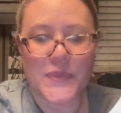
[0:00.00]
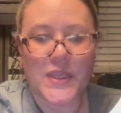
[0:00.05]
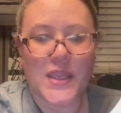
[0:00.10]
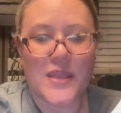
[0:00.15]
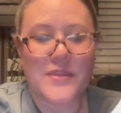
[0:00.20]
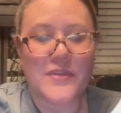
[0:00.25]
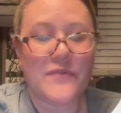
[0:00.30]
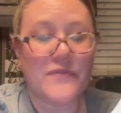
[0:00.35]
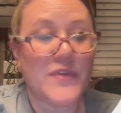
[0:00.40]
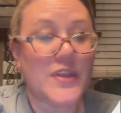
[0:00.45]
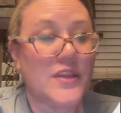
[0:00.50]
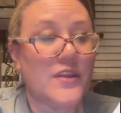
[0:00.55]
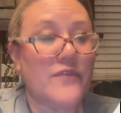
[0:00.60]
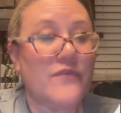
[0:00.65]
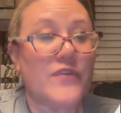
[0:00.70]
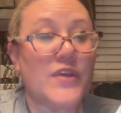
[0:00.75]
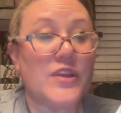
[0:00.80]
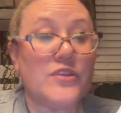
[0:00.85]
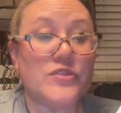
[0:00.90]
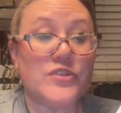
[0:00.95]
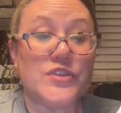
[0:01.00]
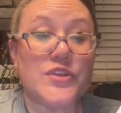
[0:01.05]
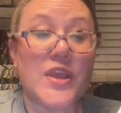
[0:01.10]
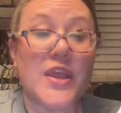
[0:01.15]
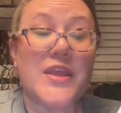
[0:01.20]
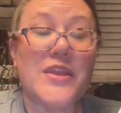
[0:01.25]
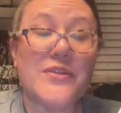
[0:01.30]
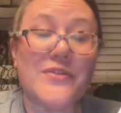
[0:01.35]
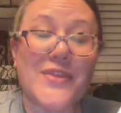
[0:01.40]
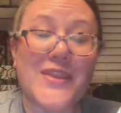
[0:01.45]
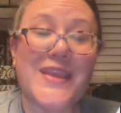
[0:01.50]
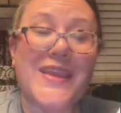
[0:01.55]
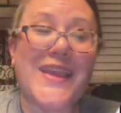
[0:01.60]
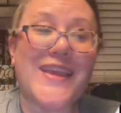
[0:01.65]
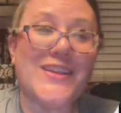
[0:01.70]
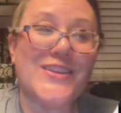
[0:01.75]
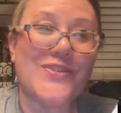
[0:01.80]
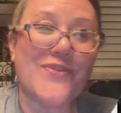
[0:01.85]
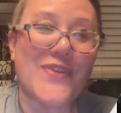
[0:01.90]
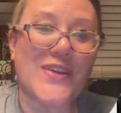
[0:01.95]
And then the
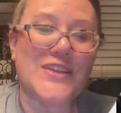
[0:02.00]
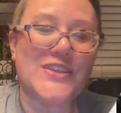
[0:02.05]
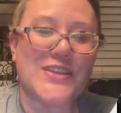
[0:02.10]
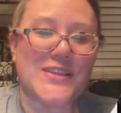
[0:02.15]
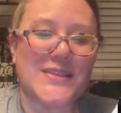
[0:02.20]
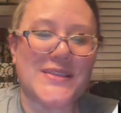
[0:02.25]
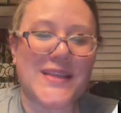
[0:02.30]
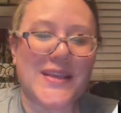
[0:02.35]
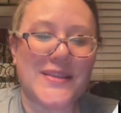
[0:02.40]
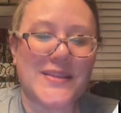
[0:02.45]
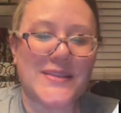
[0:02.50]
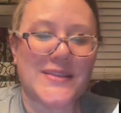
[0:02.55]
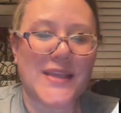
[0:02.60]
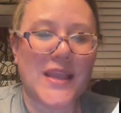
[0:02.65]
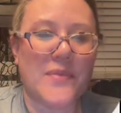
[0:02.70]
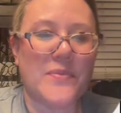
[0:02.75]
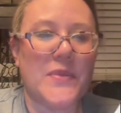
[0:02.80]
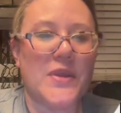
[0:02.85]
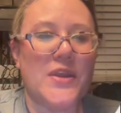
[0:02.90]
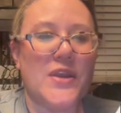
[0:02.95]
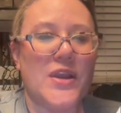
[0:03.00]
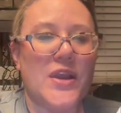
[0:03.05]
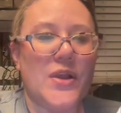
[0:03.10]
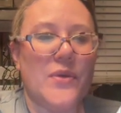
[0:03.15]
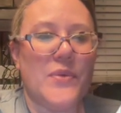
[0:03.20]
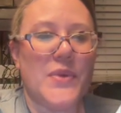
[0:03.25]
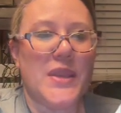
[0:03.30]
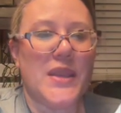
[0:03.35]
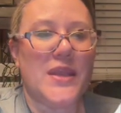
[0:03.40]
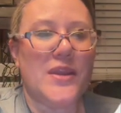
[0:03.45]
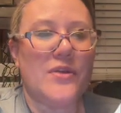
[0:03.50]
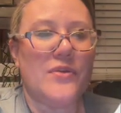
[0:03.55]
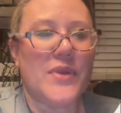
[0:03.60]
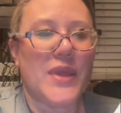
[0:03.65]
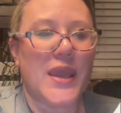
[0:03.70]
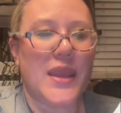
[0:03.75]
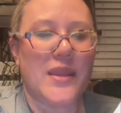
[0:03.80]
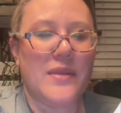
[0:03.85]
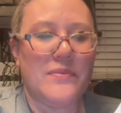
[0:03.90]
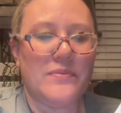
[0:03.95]
intervention stayed the same. We hit
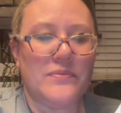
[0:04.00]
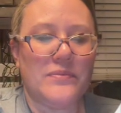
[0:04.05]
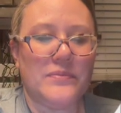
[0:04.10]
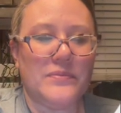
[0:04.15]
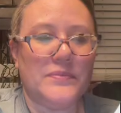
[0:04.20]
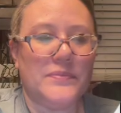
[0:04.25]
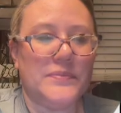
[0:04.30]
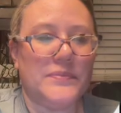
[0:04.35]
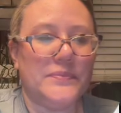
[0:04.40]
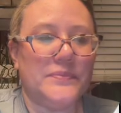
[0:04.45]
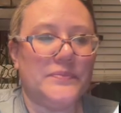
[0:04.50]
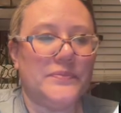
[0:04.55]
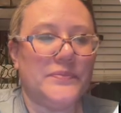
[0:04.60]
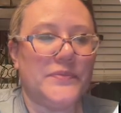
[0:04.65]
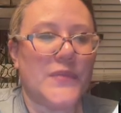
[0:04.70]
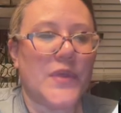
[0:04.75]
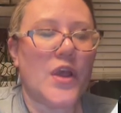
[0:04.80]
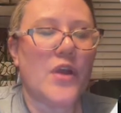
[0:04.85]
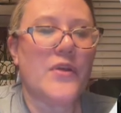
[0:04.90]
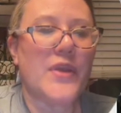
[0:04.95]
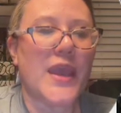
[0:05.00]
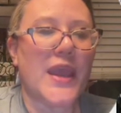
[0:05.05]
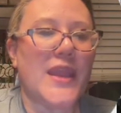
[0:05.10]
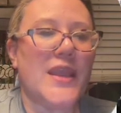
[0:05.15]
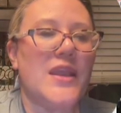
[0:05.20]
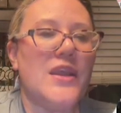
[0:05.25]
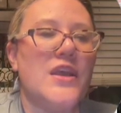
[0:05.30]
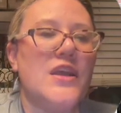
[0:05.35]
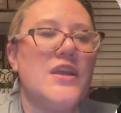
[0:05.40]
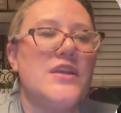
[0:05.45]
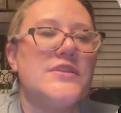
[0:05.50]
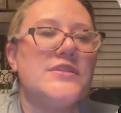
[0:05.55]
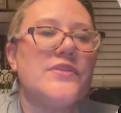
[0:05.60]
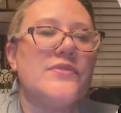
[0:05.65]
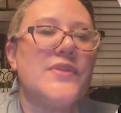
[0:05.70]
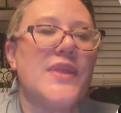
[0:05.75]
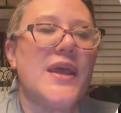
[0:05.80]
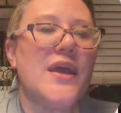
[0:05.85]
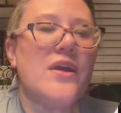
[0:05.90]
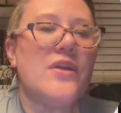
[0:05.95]
OK. Okay, so
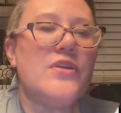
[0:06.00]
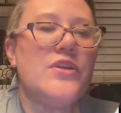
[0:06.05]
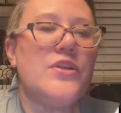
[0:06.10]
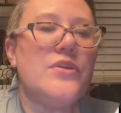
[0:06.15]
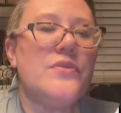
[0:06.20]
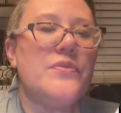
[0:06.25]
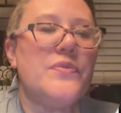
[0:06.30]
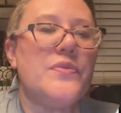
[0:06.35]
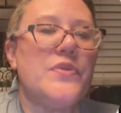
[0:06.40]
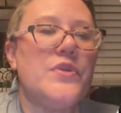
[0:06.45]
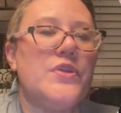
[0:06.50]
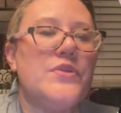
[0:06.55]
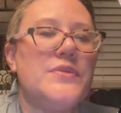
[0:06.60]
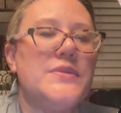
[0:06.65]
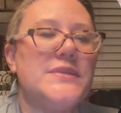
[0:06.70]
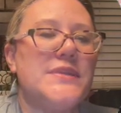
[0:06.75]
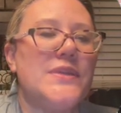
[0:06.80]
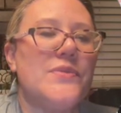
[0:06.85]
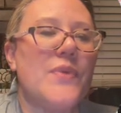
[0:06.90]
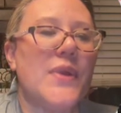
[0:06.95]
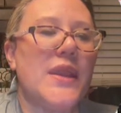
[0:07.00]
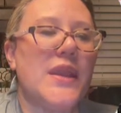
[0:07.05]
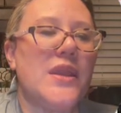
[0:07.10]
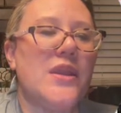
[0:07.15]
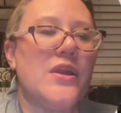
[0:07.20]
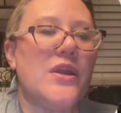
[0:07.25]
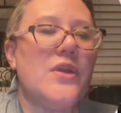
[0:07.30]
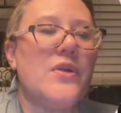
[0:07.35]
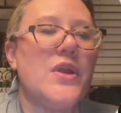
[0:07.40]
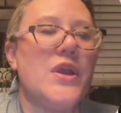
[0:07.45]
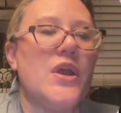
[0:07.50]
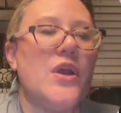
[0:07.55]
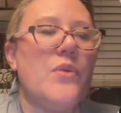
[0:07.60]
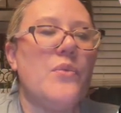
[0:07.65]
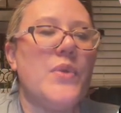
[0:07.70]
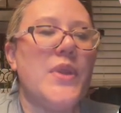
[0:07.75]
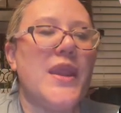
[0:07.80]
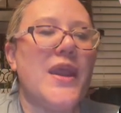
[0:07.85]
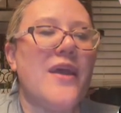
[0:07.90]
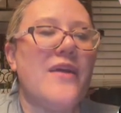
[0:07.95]
now you see right here
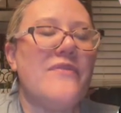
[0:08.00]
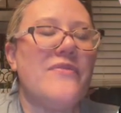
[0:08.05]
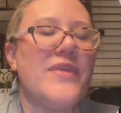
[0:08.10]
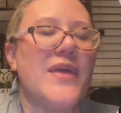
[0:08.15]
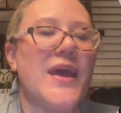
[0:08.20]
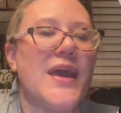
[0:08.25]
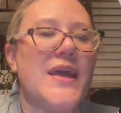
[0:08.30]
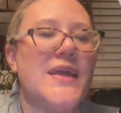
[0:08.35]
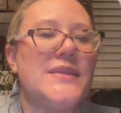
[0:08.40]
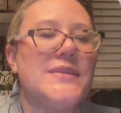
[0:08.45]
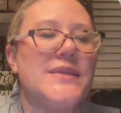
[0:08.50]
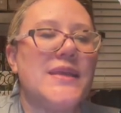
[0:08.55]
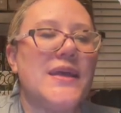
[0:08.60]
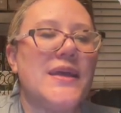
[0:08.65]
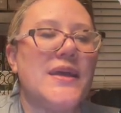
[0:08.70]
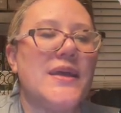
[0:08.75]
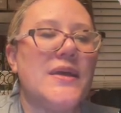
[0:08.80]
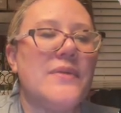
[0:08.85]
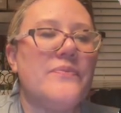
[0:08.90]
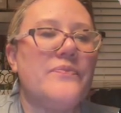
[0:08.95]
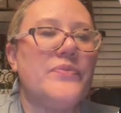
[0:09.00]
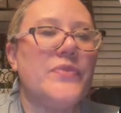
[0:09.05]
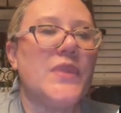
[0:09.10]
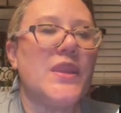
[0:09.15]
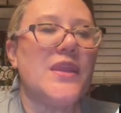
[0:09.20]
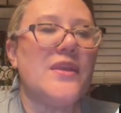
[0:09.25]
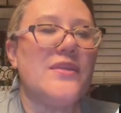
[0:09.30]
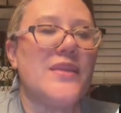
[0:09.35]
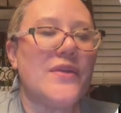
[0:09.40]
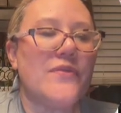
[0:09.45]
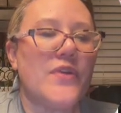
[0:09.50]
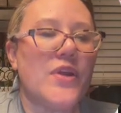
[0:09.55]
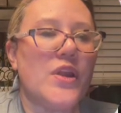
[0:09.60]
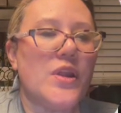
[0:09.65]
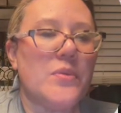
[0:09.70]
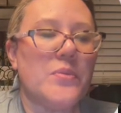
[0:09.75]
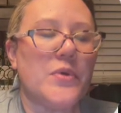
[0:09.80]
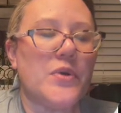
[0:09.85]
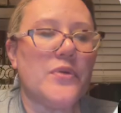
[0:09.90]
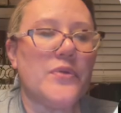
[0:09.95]
we have that that
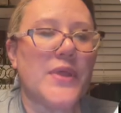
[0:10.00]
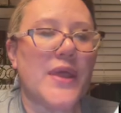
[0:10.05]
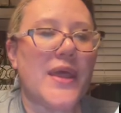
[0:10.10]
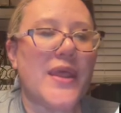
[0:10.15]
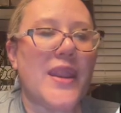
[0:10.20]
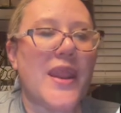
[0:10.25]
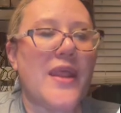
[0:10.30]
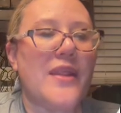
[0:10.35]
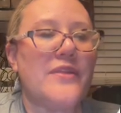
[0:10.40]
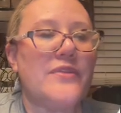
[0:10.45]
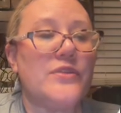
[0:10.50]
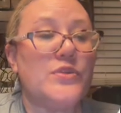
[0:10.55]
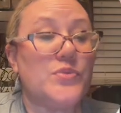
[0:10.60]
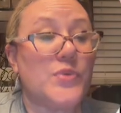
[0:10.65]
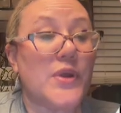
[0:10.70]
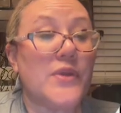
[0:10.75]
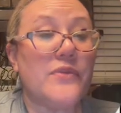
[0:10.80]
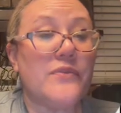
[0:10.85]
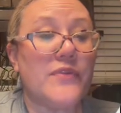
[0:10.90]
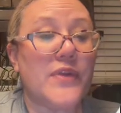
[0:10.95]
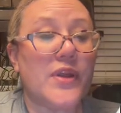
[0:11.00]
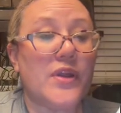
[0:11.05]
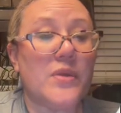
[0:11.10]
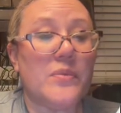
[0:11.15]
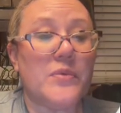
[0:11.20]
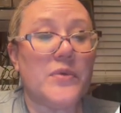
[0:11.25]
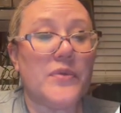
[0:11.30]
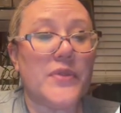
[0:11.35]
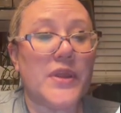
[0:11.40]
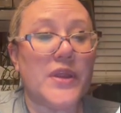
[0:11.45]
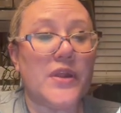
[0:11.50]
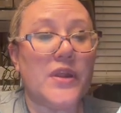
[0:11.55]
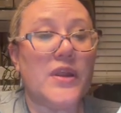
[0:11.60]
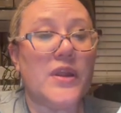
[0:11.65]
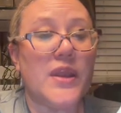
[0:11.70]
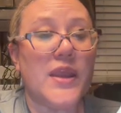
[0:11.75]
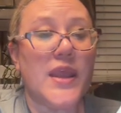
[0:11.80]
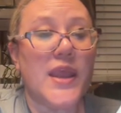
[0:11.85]
variable, that 12th variable there,